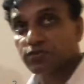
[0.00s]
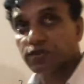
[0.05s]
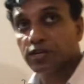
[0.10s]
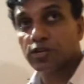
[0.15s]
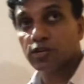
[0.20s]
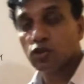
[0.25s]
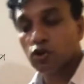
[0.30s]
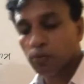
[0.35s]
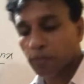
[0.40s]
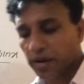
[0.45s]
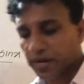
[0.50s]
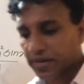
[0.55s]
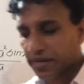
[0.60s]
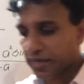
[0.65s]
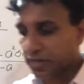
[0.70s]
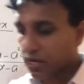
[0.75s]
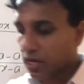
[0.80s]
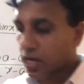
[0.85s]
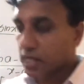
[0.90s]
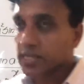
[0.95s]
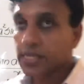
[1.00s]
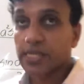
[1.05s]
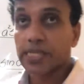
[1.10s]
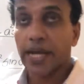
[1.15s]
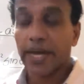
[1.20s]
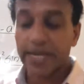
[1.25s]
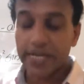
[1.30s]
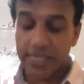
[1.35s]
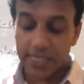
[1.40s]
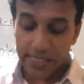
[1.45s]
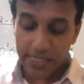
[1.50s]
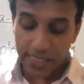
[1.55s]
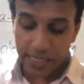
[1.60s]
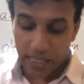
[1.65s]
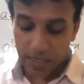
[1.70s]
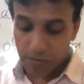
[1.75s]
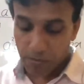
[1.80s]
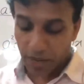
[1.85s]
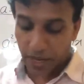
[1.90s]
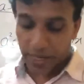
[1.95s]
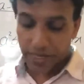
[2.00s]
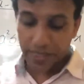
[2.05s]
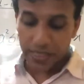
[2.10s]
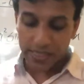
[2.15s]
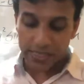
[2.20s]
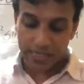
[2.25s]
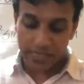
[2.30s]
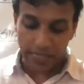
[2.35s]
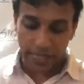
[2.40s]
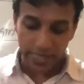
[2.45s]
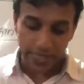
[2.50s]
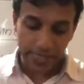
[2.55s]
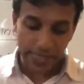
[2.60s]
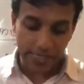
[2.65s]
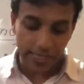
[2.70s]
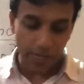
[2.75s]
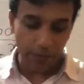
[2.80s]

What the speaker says: video, many sine c minus sine d